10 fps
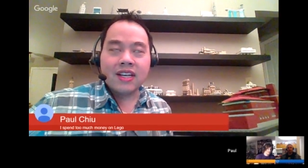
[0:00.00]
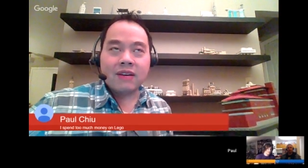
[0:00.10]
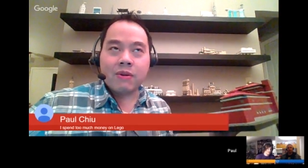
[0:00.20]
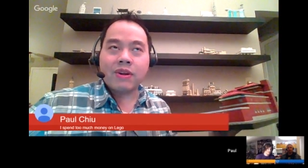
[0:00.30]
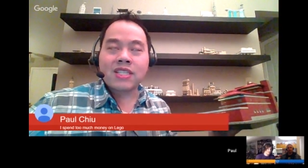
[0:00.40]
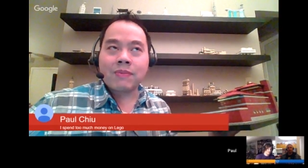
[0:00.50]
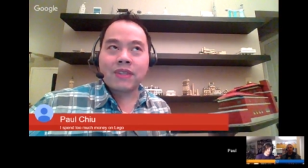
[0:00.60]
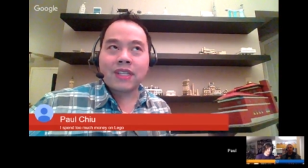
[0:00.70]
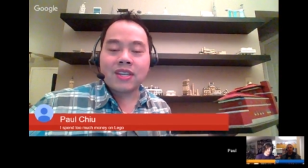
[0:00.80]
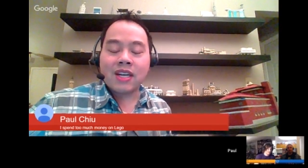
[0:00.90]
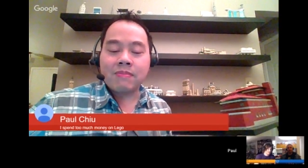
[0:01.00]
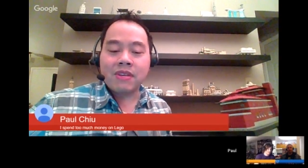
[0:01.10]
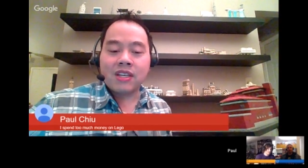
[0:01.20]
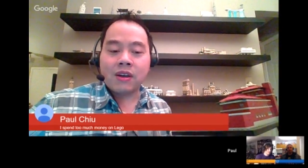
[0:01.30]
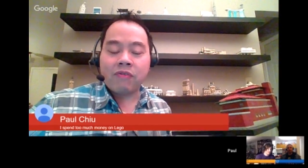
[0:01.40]
we want something that's going to be
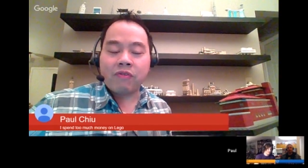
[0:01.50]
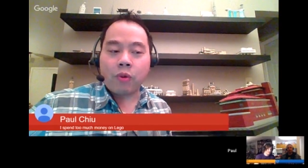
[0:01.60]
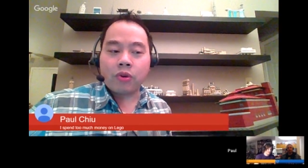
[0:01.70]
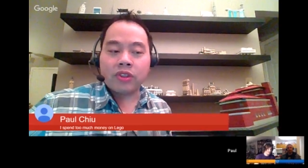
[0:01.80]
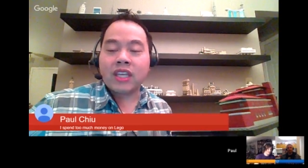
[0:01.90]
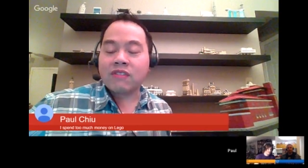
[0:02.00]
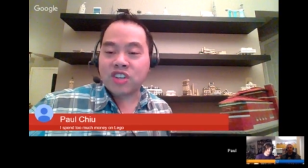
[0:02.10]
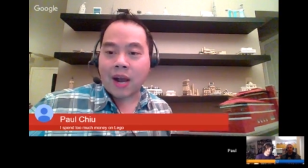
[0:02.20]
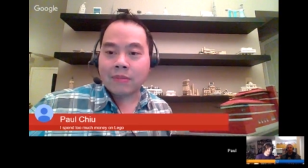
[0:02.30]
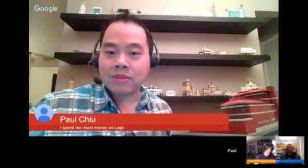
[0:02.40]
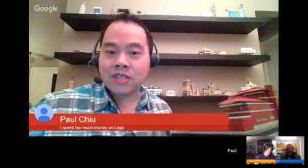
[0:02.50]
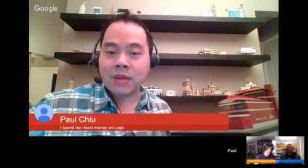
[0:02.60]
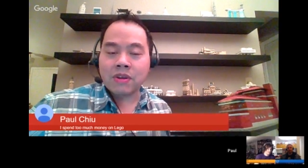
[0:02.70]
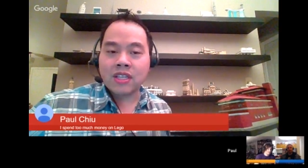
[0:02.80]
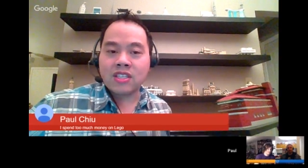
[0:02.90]
good for the gift shop, so
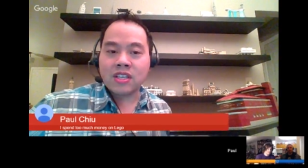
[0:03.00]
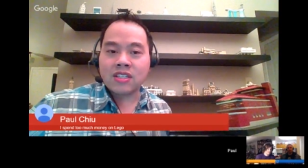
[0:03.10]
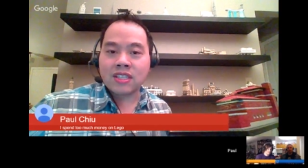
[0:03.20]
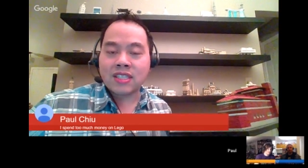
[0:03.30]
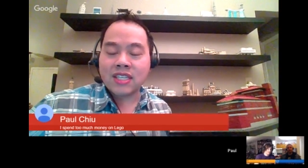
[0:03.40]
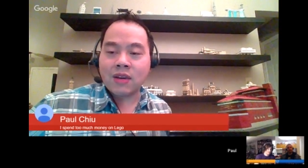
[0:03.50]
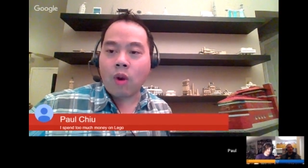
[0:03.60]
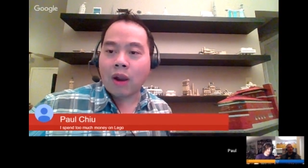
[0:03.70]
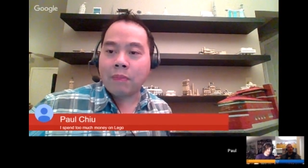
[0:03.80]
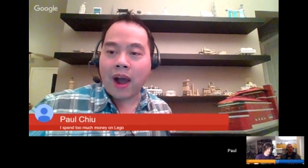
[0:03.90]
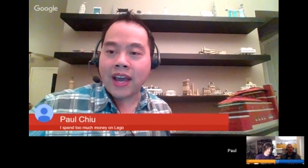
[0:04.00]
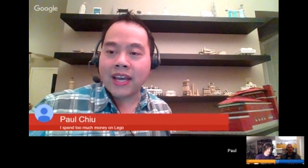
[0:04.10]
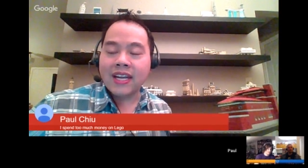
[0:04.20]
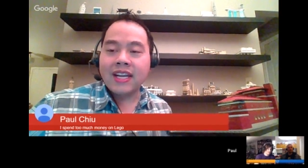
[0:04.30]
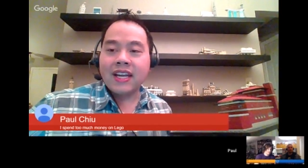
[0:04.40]
someone can just see it, walk by it,
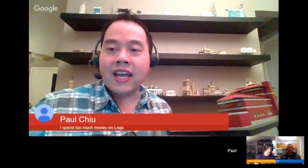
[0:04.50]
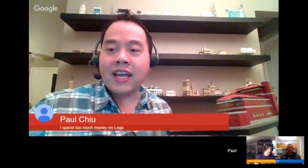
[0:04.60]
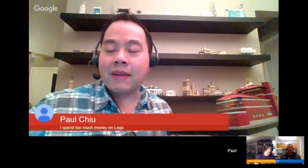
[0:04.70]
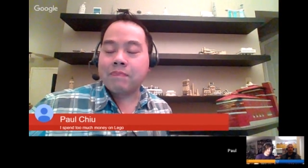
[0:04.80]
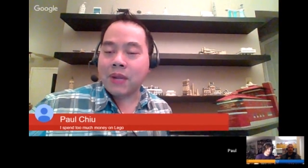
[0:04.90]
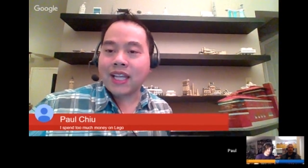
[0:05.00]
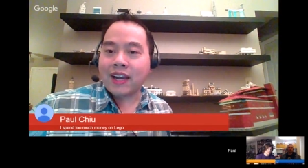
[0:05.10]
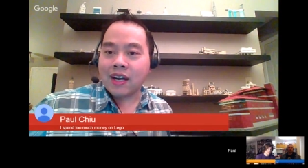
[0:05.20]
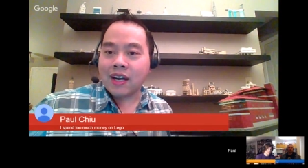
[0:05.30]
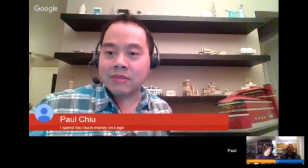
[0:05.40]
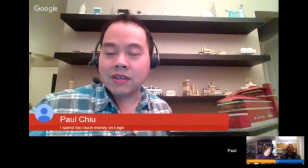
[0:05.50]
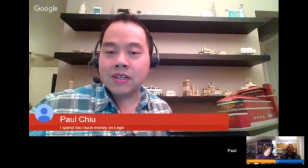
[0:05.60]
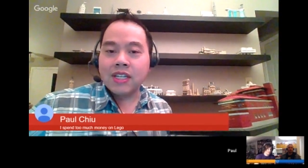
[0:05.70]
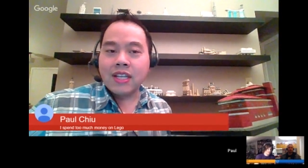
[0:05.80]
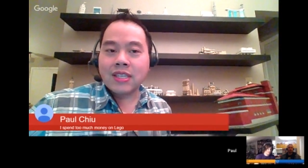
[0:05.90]
and pick that up. So
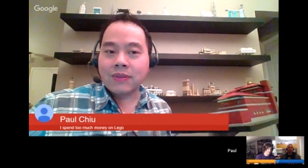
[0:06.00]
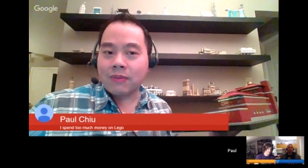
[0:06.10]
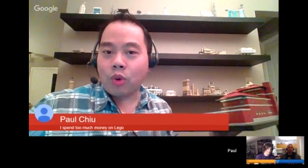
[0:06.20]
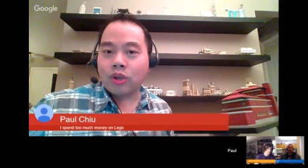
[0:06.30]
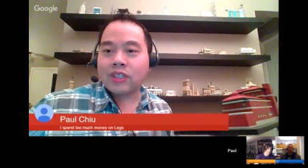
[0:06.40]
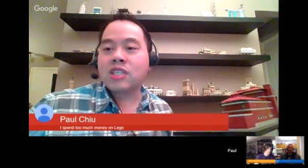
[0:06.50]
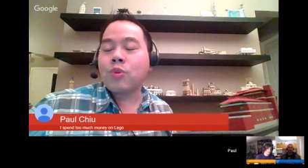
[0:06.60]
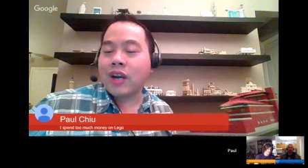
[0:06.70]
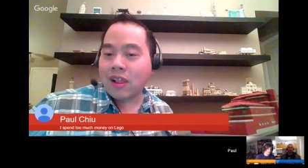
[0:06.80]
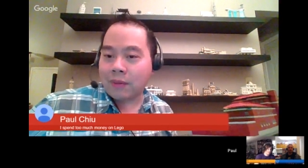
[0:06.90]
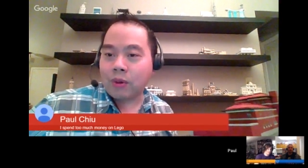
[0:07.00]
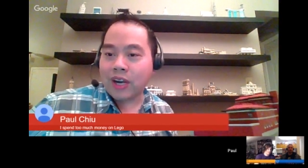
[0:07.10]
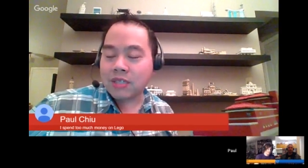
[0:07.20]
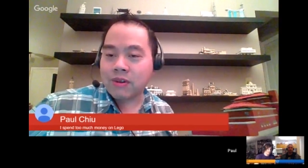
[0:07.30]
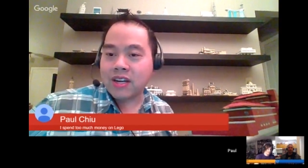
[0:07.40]
something more in the twenty dollar
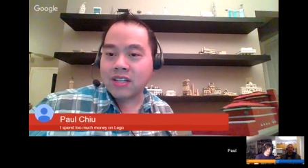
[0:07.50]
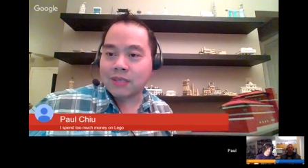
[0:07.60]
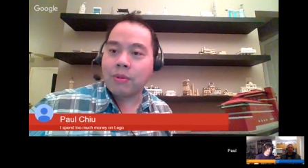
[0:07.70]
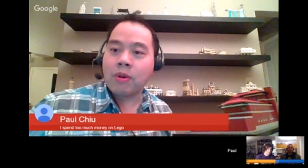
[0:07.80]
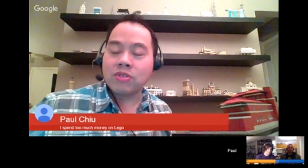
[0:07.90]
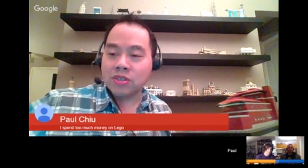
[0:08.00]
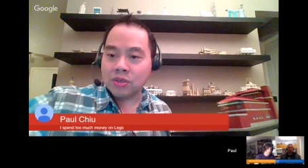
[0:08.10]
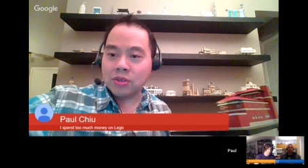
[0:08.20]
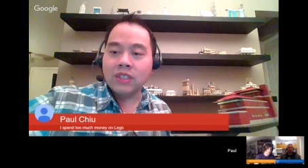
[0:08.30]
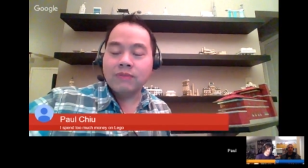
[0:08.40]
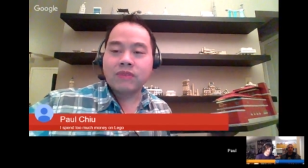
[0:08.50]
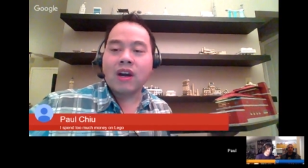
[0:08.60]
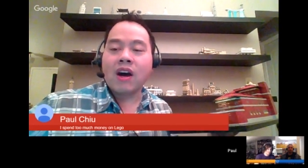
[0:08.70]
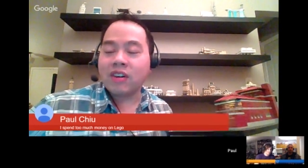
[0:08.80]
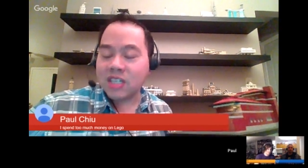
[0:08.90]
price range as opposed to the
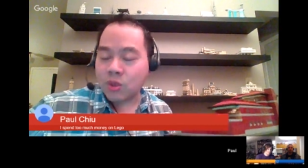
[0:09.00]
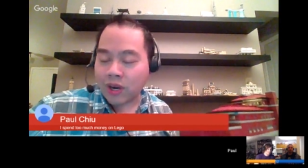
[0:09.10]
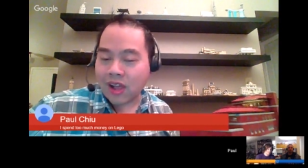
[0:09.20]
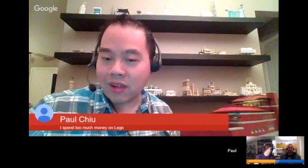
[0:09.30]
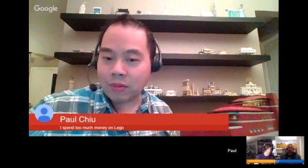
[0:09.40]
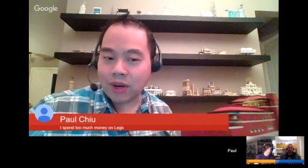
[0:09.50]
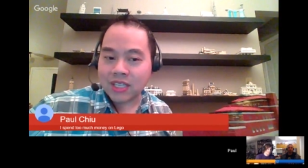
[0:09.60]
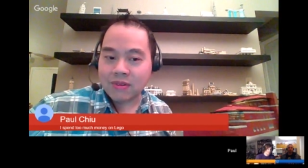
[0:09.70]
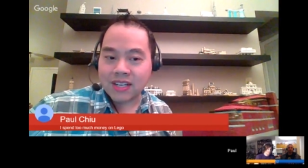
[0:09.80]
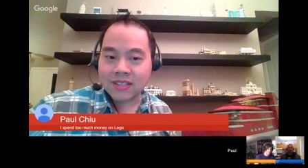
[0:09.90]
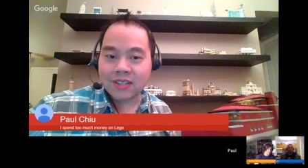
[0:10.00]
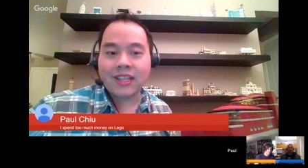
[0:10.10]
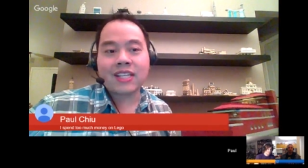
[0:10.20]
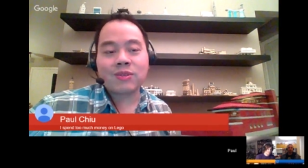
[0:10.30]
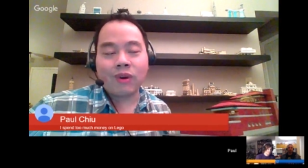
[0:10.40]
hundred and twenty dollar price range. So
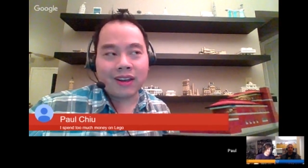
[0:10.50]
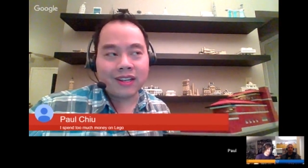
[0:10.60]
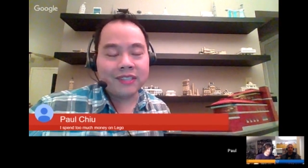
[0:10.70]
that's why